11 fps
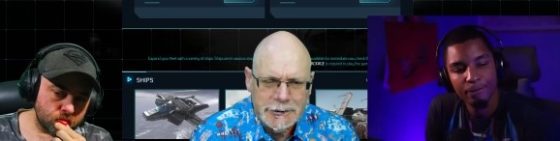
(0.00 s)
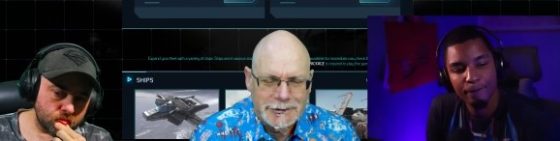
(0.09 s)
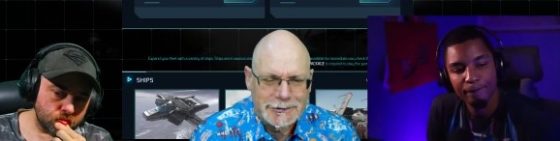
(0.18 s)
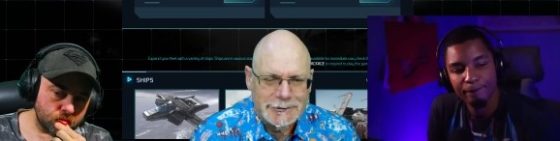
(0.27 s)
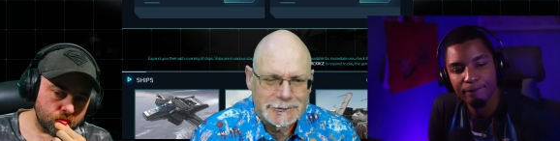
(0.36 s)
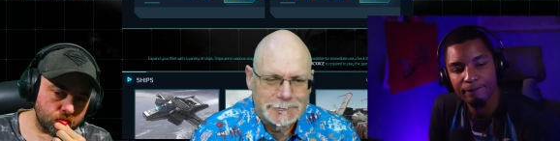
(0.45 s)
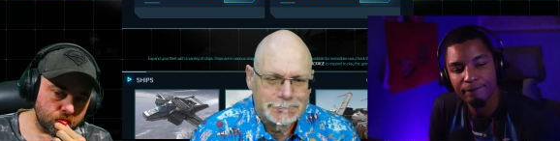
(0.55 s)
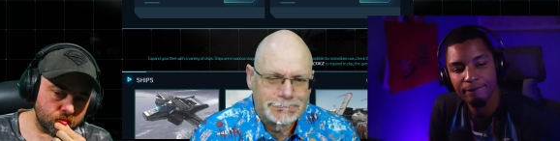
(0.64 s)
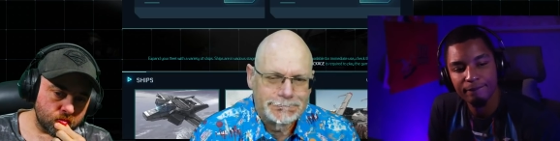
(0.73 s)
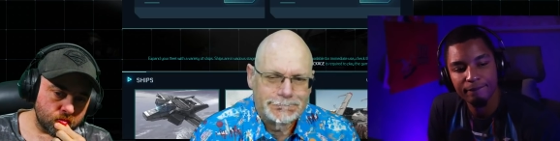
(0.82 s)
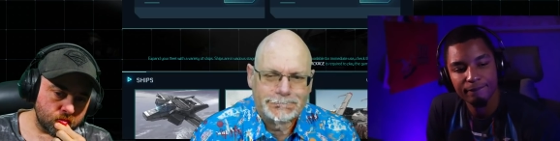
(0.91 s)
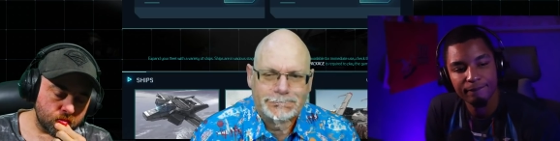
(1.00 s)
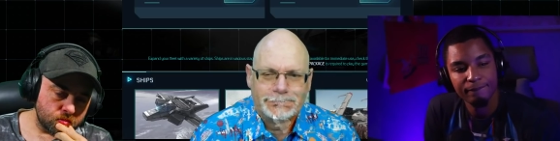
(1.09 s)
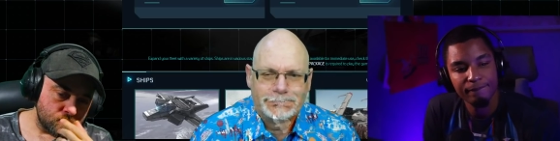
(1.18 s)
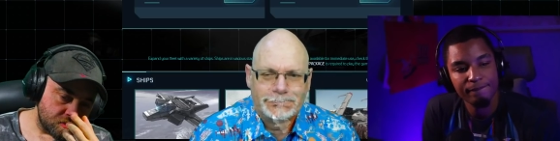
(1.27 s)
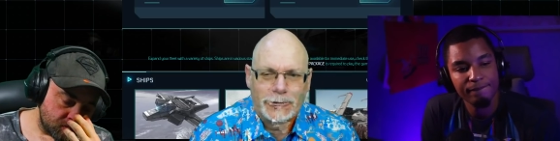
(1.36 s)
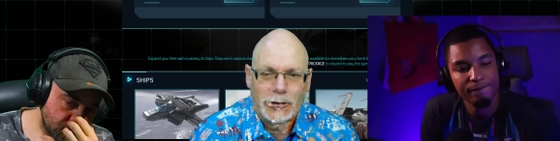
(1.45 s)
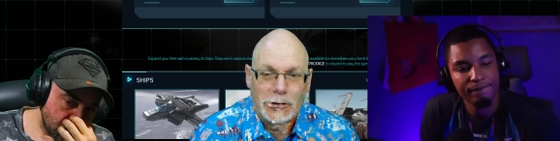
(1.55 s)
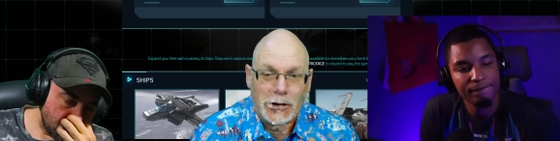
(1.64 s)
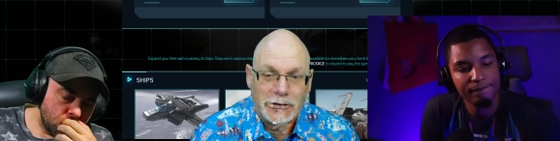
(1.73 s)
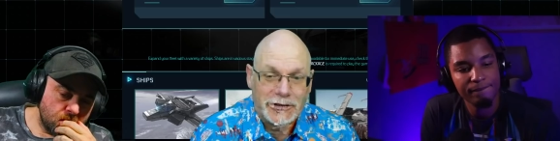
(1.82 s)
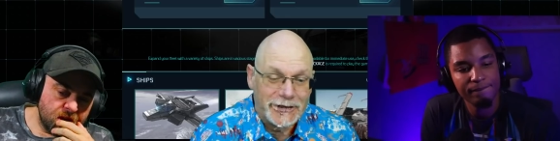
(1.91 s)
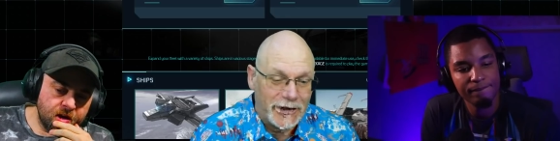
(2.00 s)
Speaker 1: Hmm. Um, I think they're